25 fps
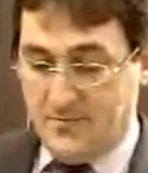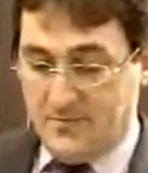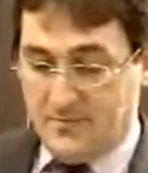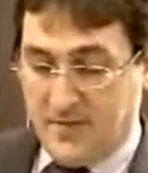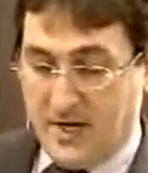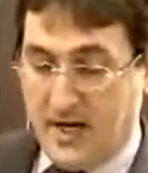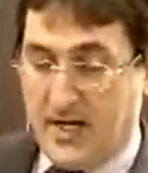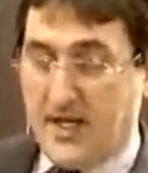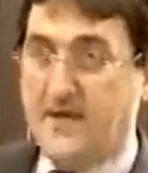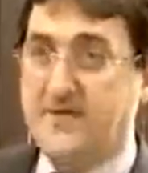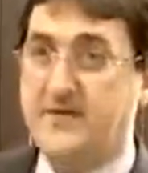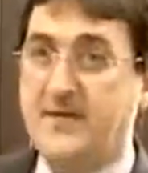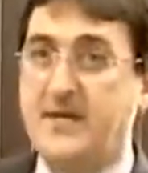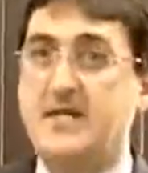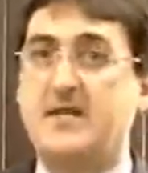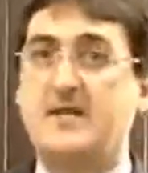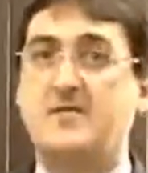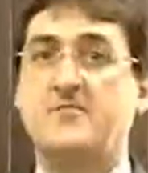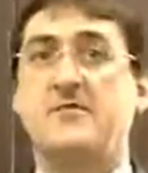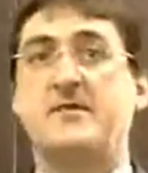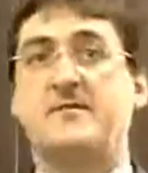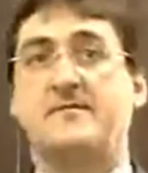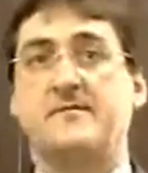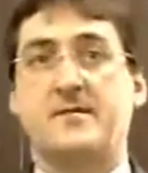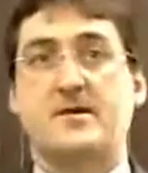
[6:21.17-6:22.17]
But I think that
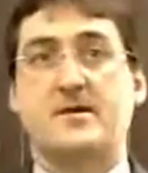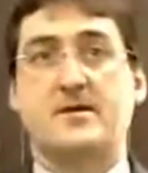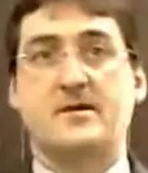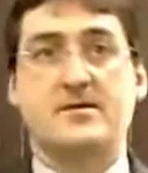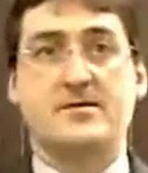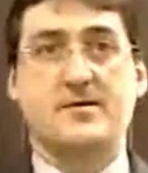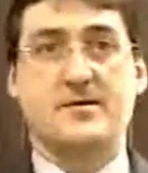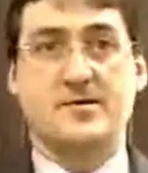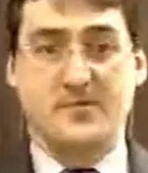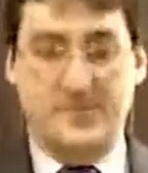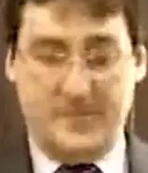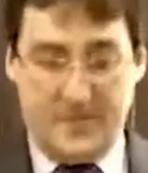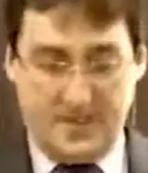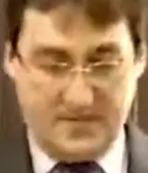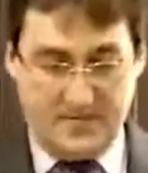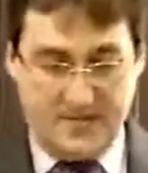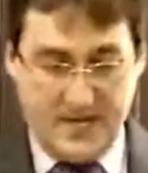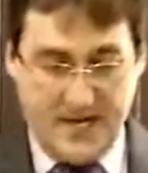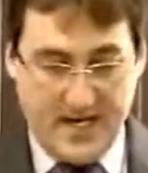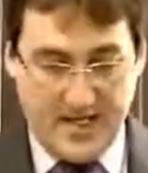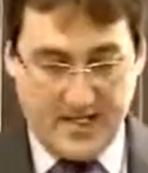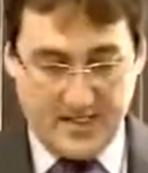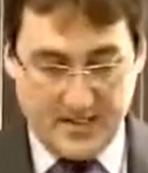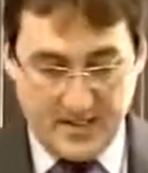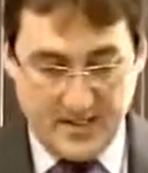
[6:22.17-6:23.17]
we've learned through this
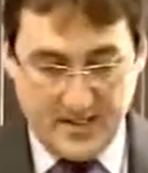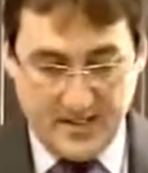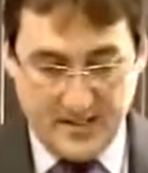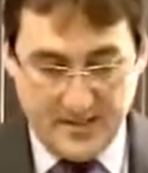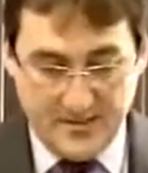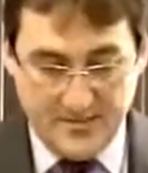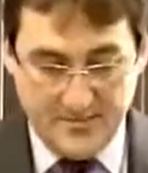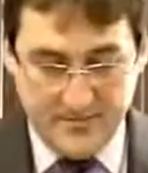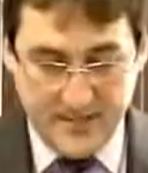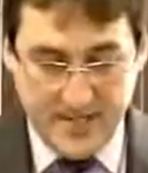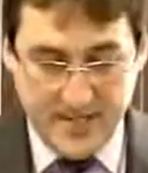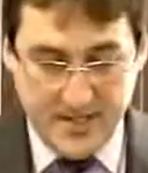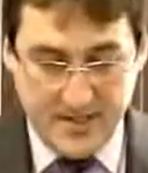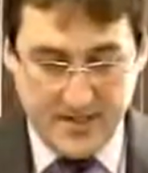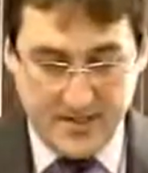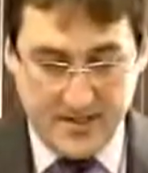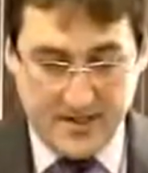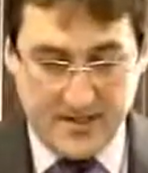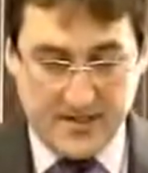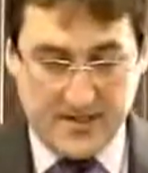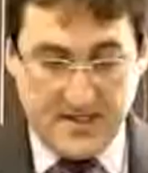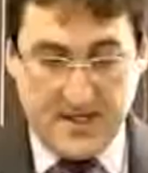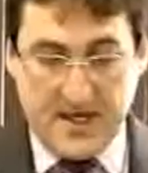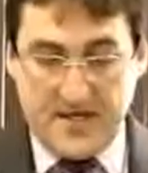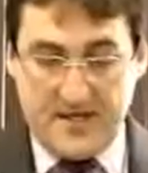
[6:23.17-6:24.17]
past year
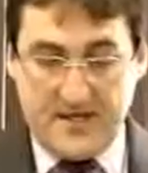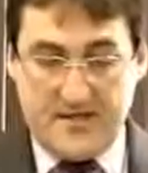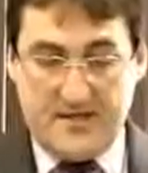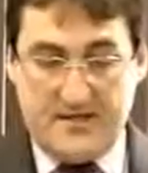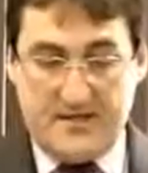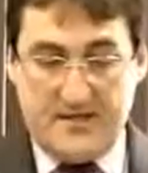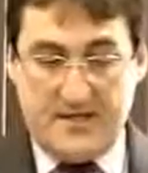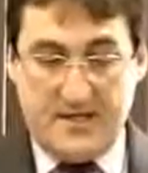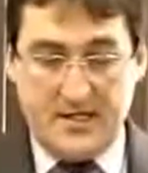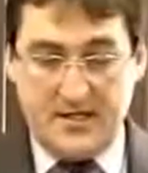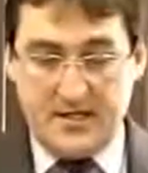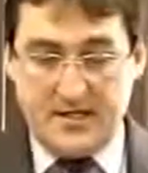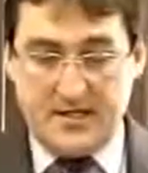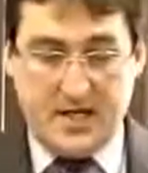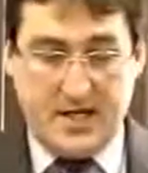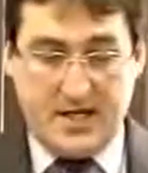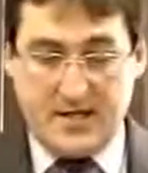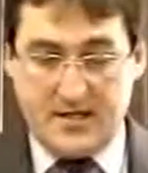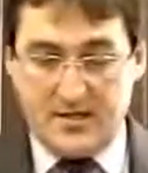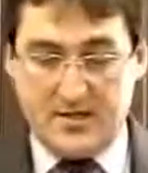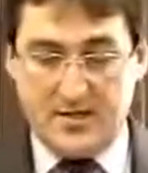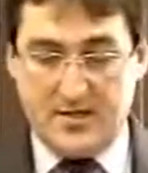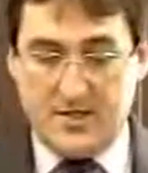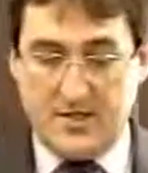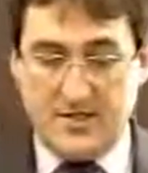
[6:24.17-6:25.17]
that these
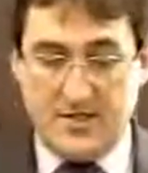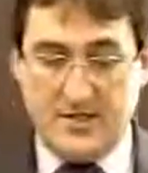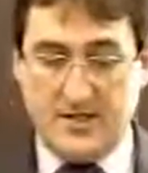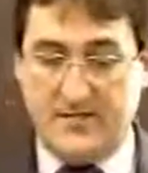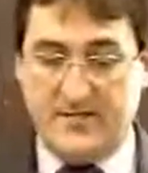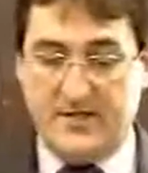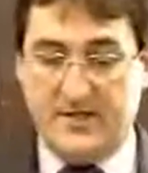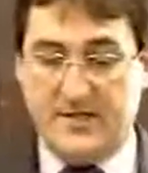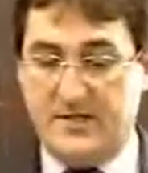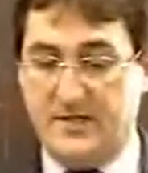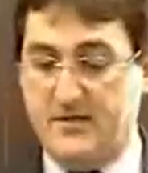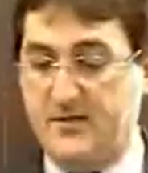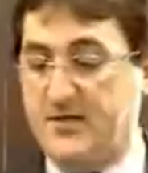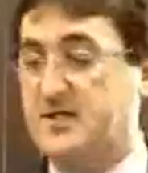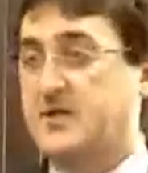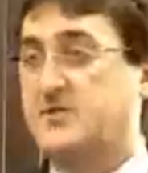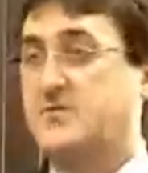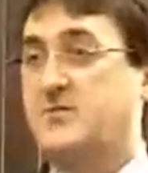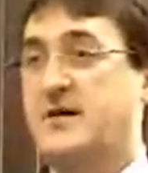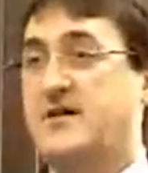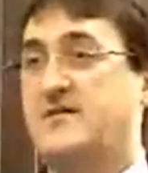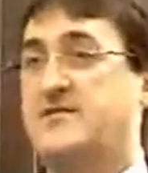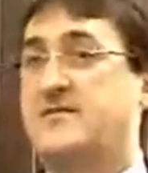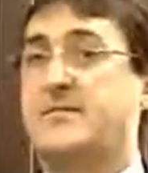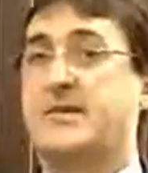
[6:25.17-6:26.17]
cycles should never steer us
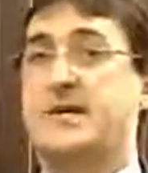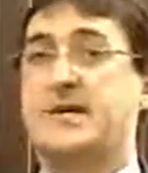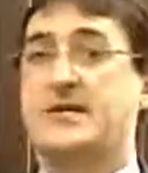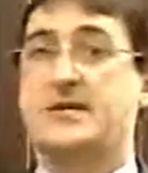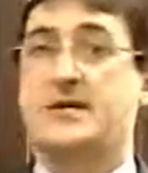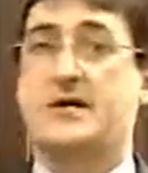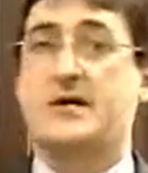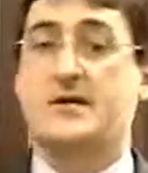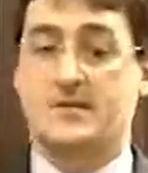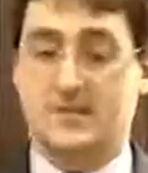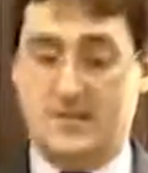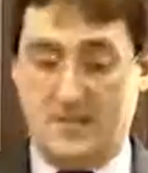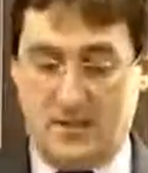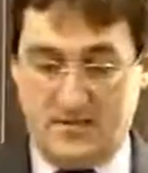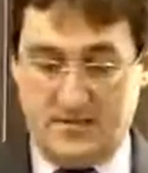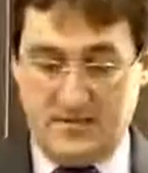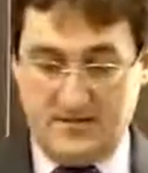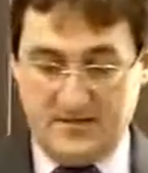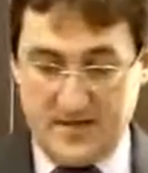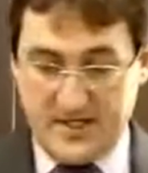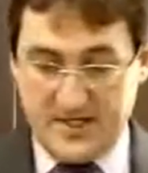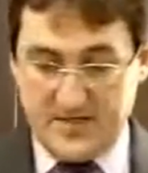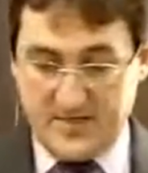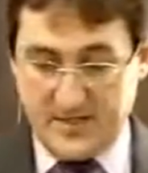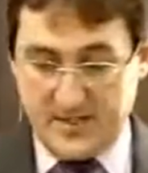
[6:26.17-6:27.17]
away from our long-term
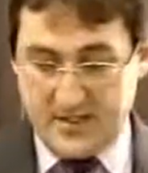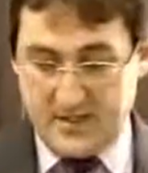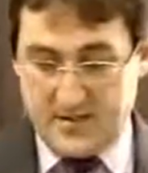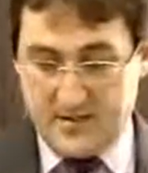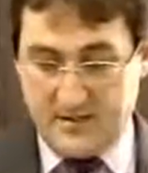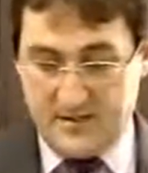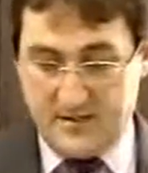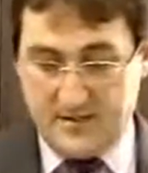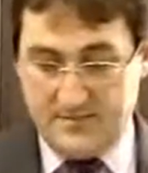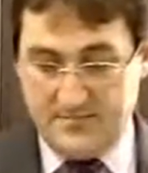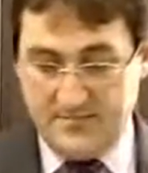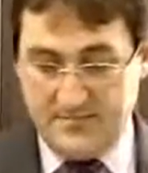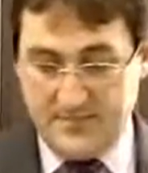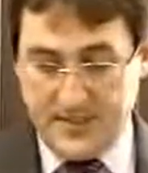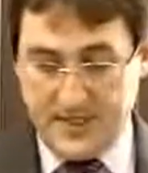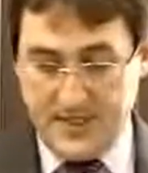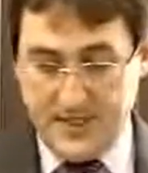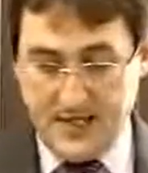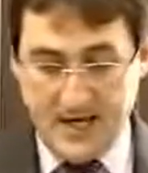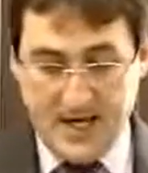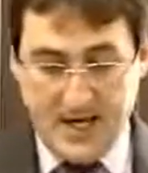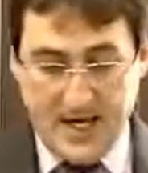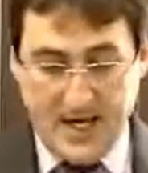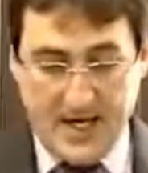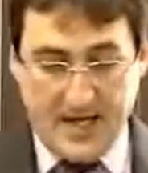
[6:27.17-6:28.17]
investment goals.
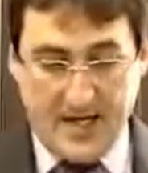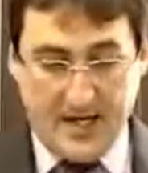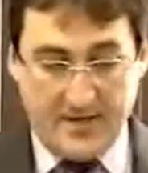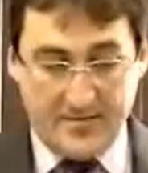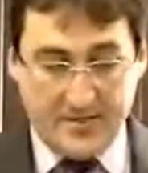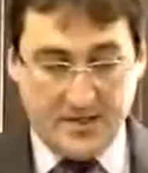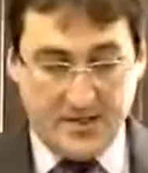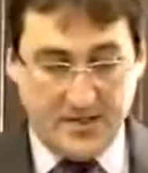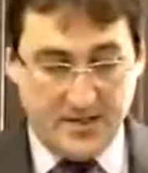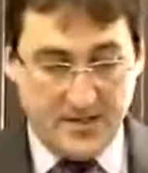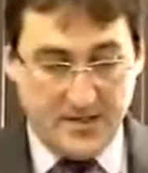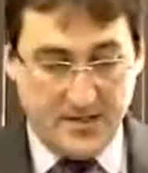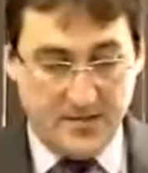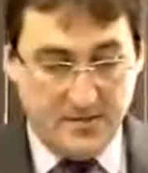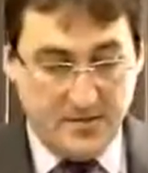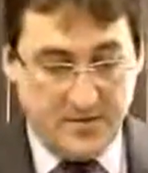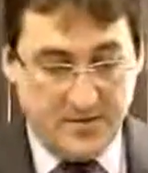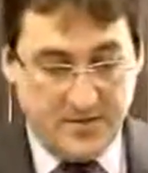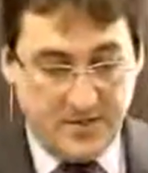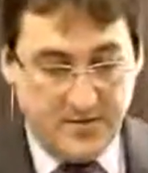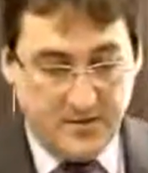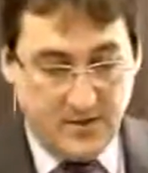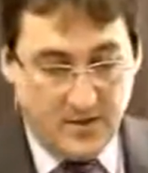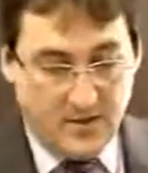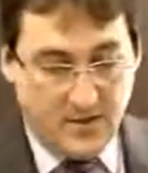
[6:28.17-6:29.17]
And I'm sure that we'll
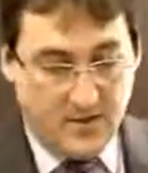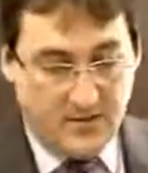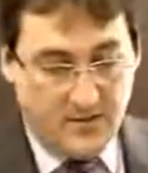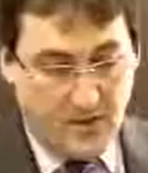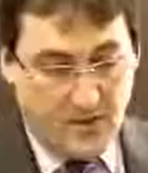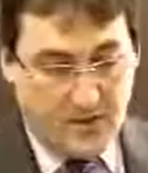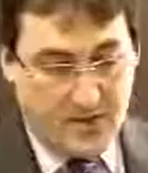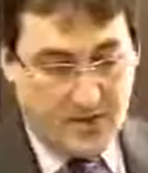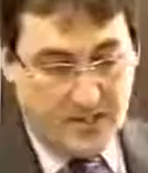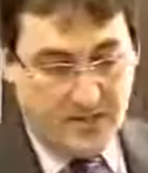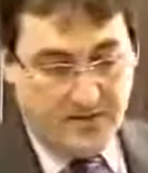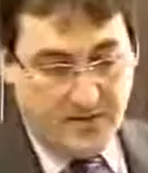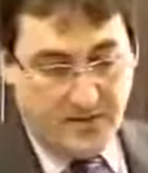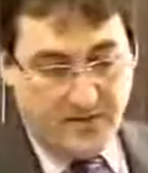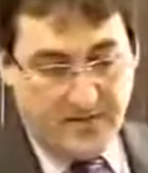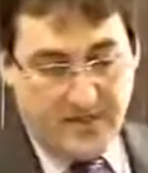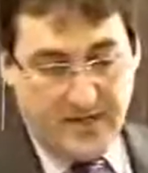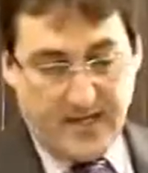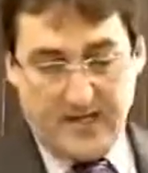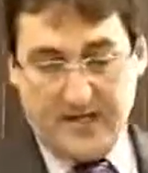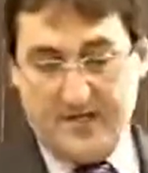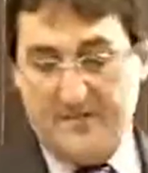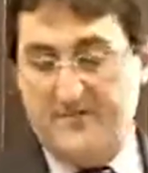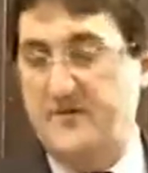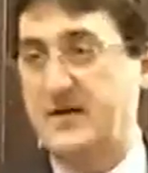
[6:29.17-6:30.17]
be more emotionally
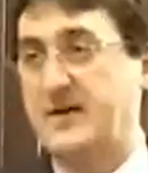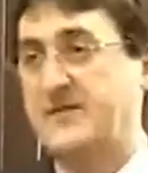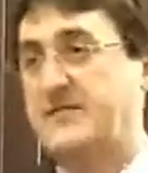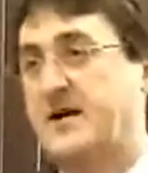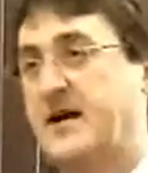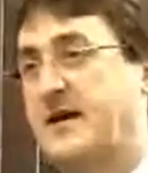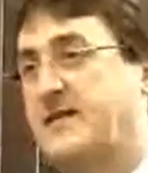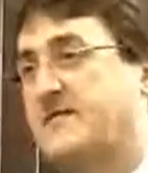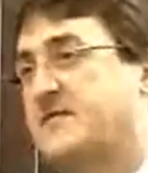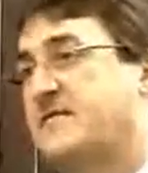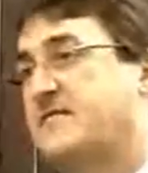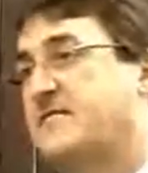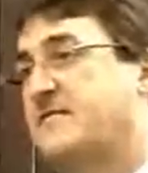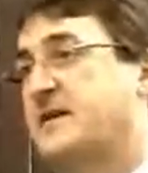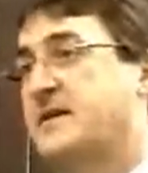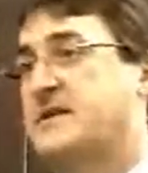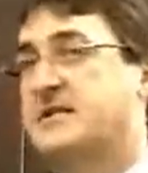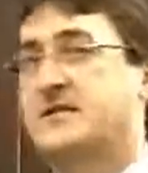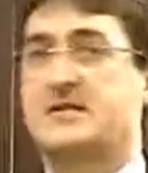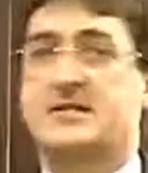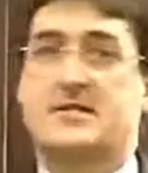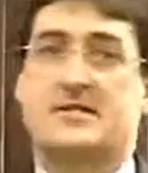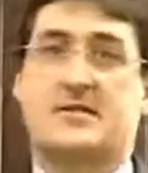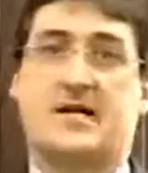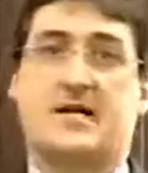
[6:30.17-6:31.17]
prepared if we ever have to face
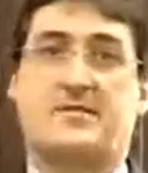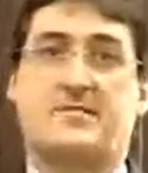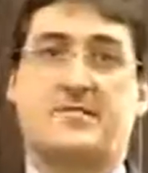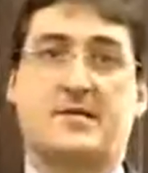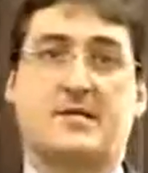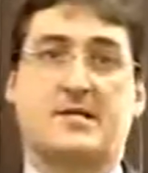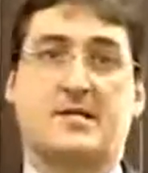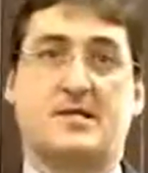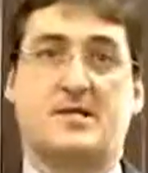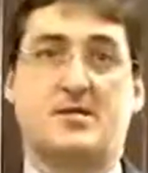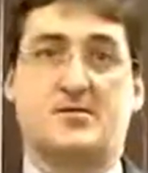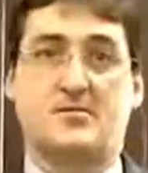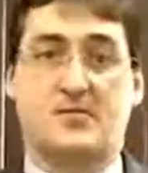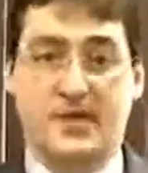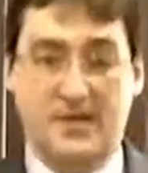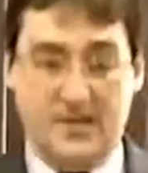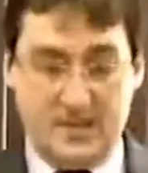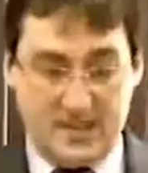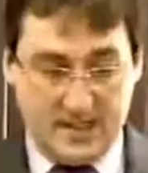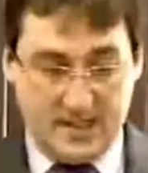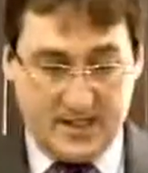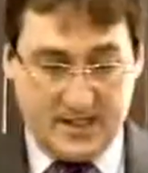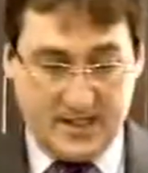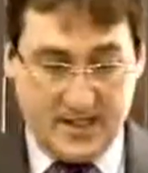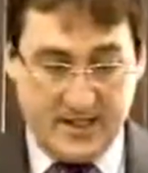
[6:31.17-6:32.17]
this type of
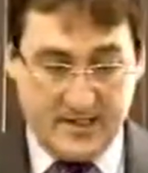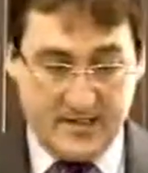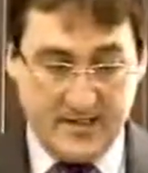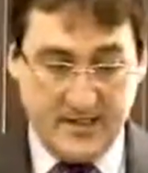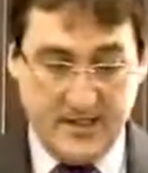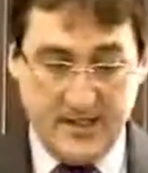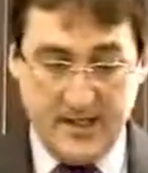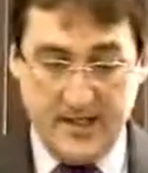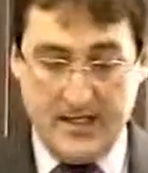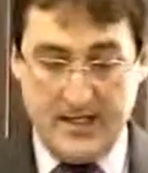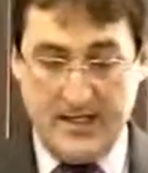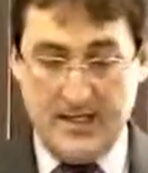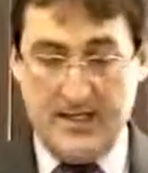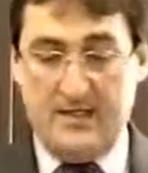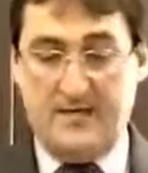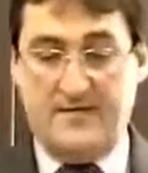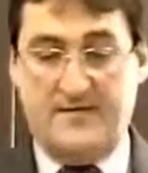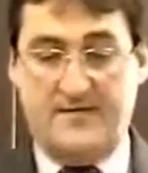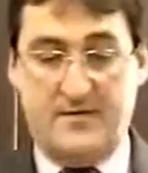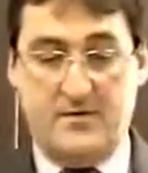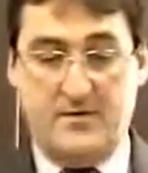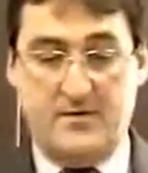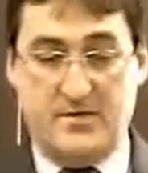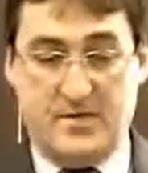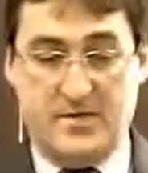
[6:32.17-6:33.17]
situation again in the
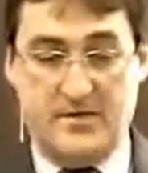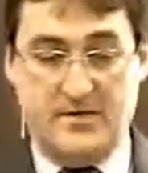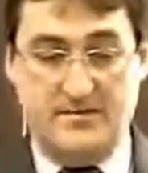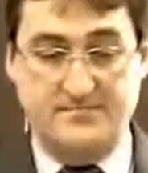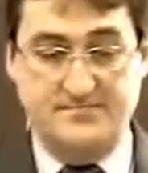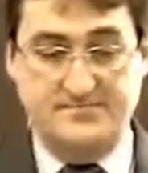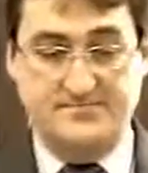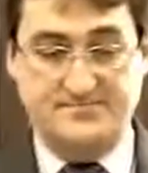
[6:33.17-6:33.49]
future.